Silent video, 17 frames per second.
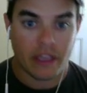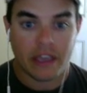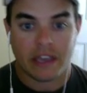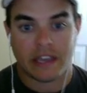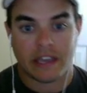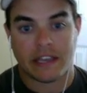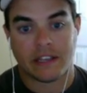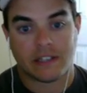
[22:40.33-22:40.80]

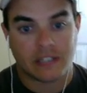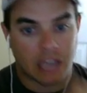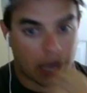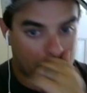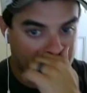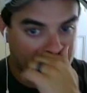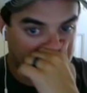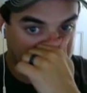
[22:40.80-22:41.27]
He's
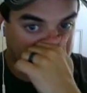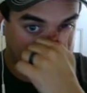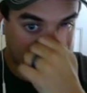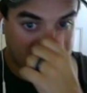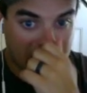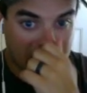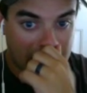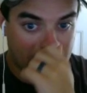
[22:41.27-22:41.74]
coming the
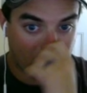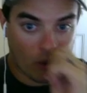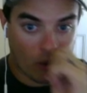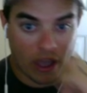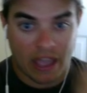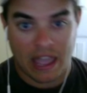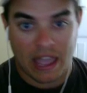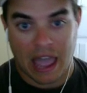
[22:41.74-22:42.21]
same
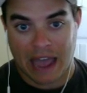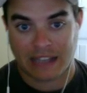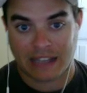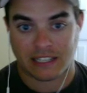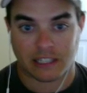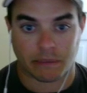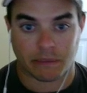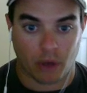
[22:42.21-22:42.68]
way
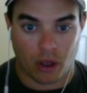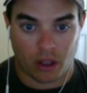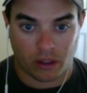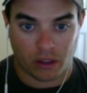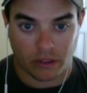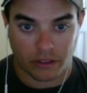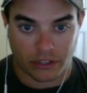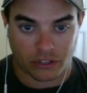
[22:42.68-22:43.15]
as the
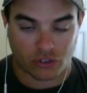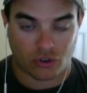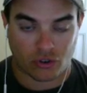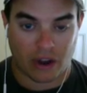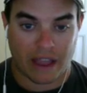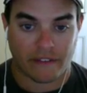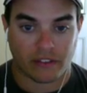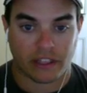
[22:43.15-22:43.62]
ball is
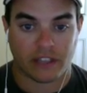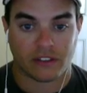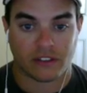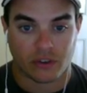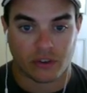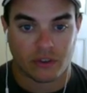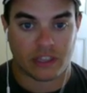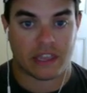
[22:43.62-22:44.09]
traveling,
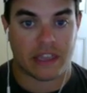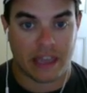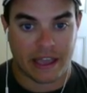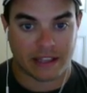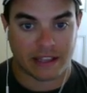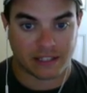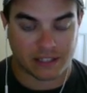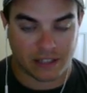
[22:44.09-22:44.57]
so he
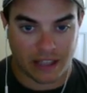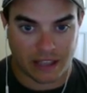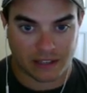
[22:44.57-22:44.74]
has